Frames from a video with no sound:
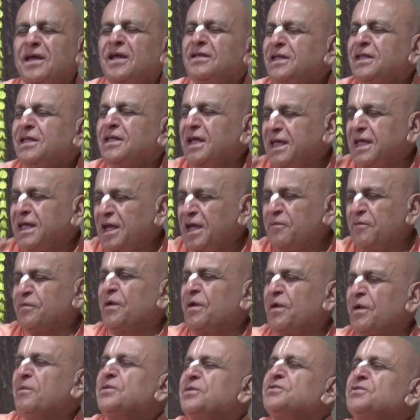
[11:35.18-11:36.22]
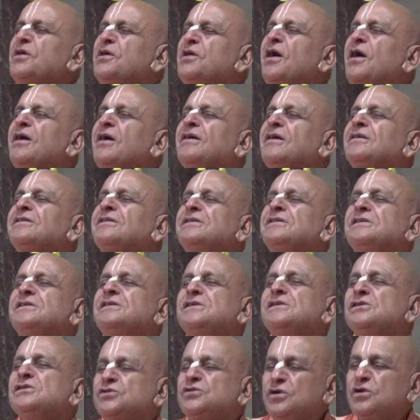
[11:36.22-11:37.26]
They came from his talk.
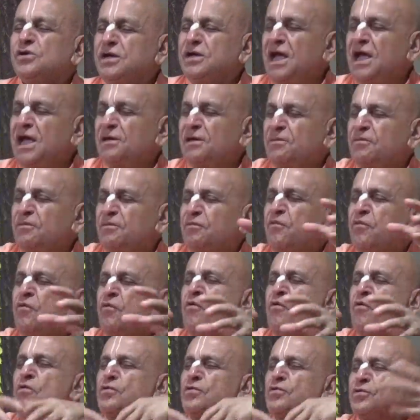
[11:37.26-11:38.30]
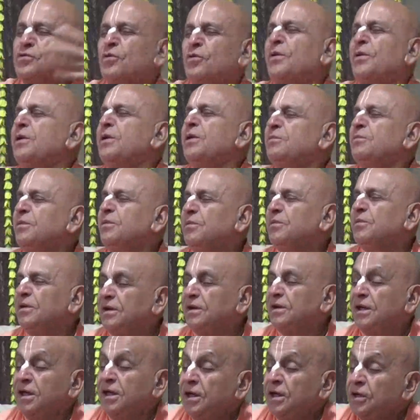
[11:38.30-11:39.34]
So he has fooled so many people.
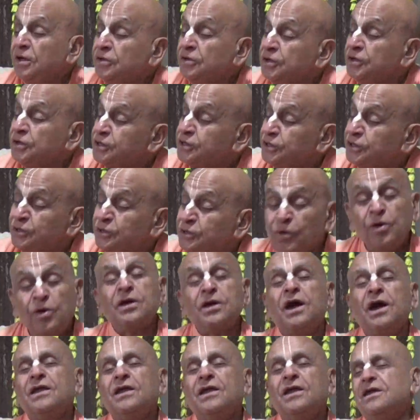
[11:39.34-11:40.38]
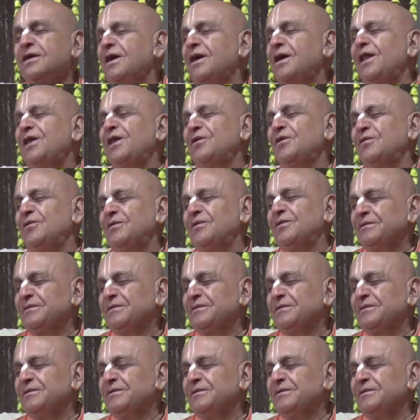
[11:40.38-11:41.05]
This is going on in Kali Yuga.